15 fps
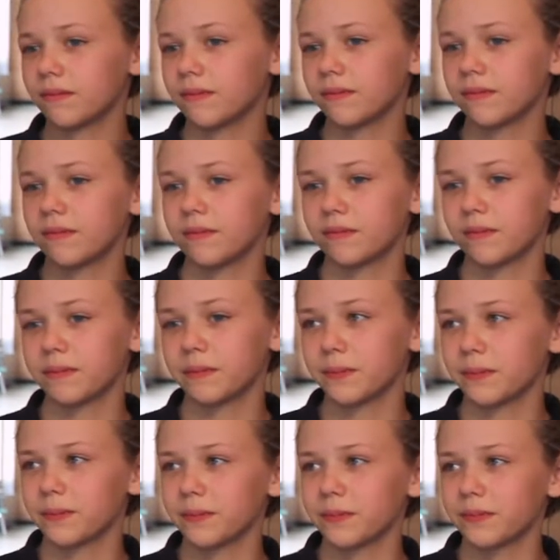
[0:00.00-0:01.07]

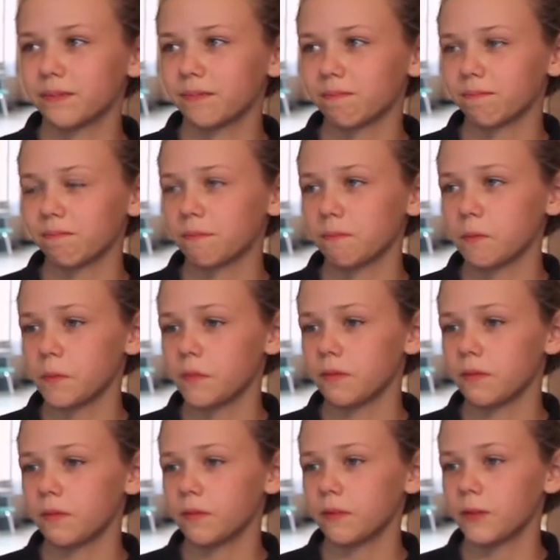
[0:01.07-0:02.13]

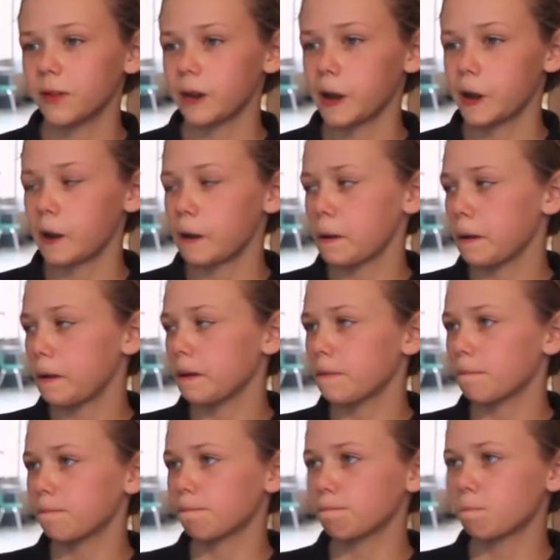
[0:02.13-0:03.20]

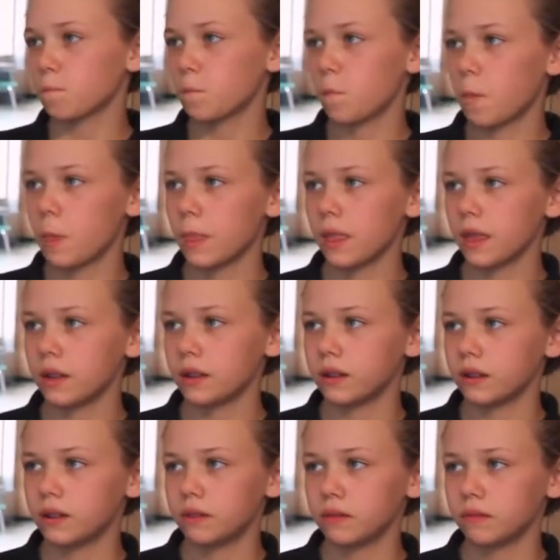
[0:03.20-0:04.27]

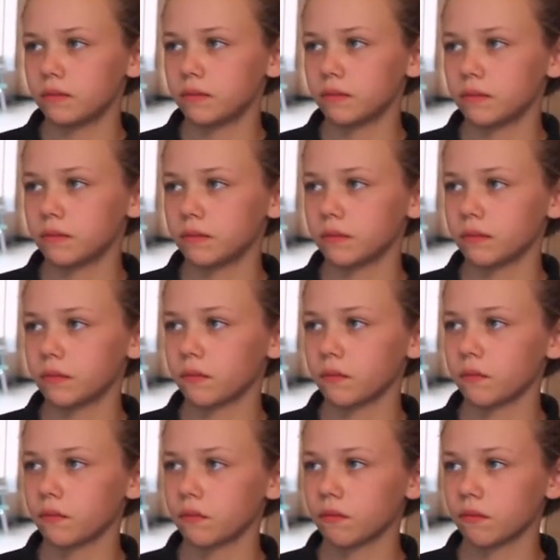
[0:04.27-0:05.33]

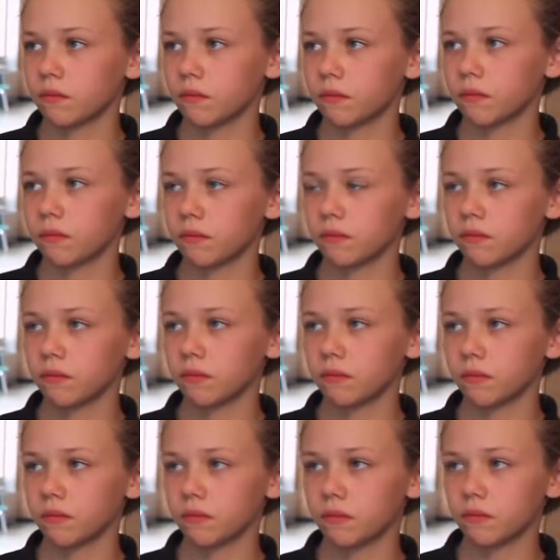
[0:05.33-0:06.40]

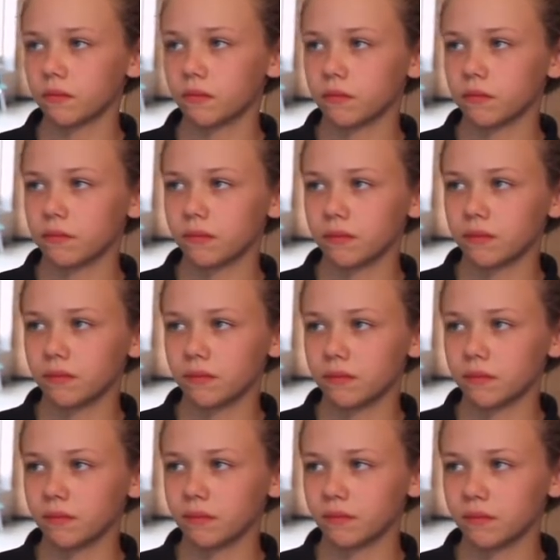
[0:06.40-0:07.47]

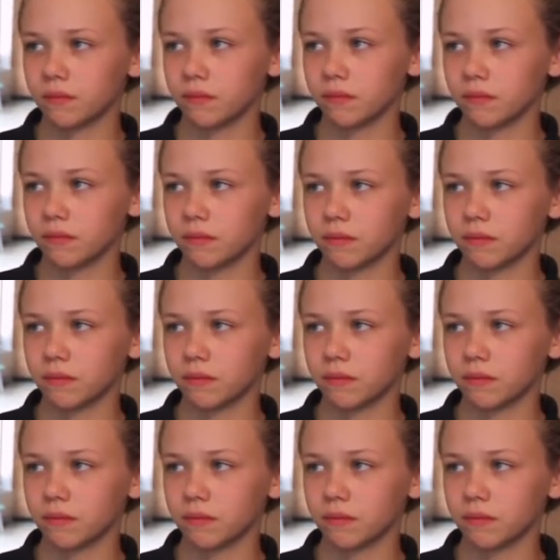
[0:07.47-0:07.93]
[no speech]